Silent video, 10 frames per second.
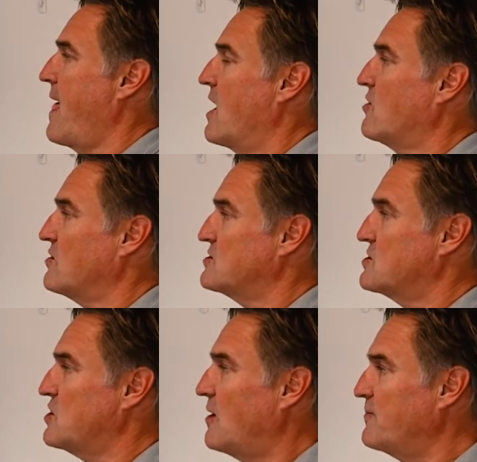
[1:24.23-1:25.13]
Across the
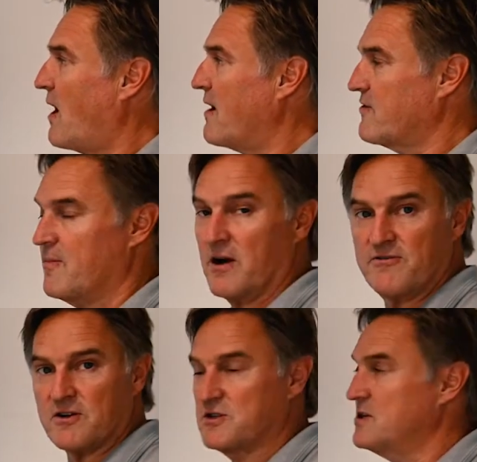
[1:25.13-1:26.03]
top, I've got my
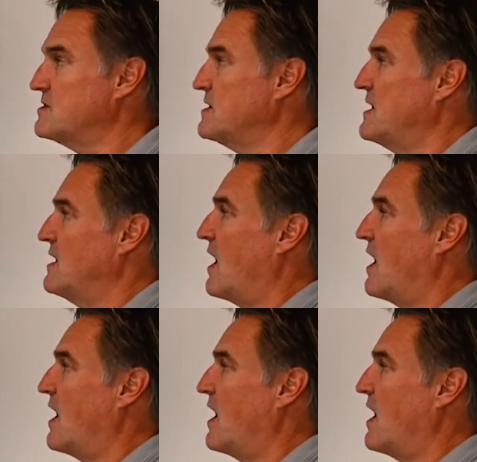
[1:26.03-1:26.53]
filters.